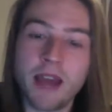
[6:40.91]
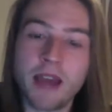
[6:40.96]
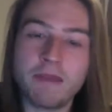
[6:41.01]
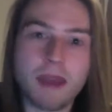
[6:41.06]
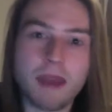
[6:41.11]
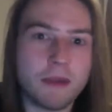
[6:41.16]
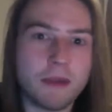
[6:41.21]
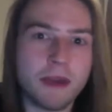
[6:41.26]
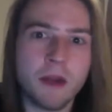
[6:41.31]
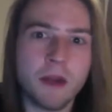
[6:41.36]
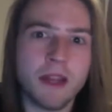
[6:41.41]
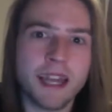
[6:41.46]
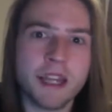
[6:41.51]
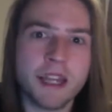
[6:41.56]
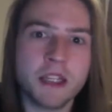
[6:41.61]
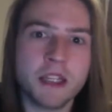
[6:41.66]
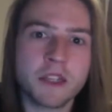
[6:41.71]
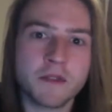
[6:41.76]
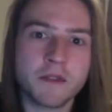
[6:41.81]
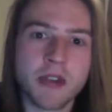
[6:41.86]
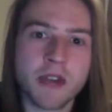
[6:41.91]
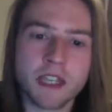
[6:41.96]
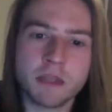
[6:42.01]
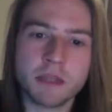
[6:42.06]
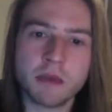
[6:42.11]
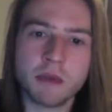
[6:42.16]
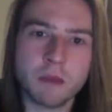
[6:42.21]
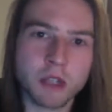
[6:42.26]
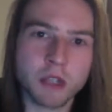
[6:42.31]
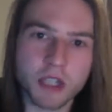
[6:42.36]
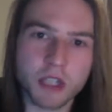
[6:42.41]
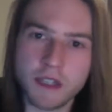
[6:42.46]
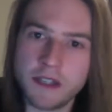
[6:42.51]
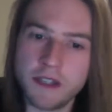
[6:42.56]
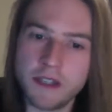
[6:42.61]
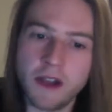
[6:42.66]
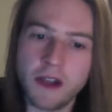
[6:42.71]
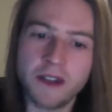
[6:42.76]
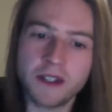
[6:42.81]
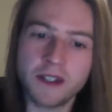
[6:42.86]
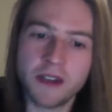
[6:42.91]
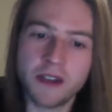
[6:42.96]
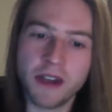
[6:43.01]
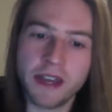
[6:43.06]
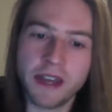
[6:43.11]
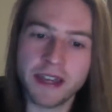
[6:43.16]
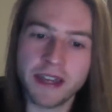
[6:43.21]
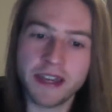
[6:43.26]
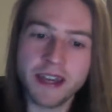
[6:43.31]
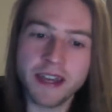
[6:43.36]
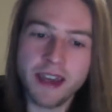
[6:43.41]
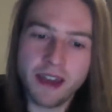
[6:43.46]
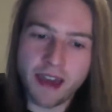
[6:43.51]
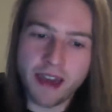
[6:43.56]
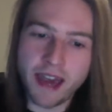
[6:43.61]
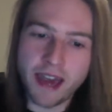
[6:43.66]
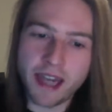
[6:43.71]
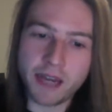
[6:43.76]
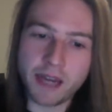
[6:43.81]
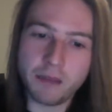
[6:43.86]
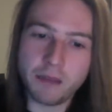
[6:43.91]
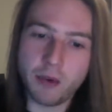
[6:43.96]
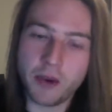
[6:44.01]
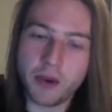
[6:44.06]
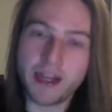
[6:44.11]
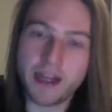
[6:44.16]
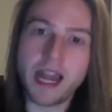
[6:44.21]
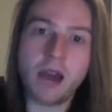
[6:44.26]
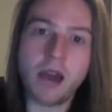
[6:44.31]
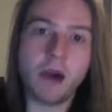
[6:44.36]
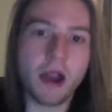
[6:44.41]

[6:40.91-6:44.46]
Maybe he'll injure Phasma, but she's not dying at any point now.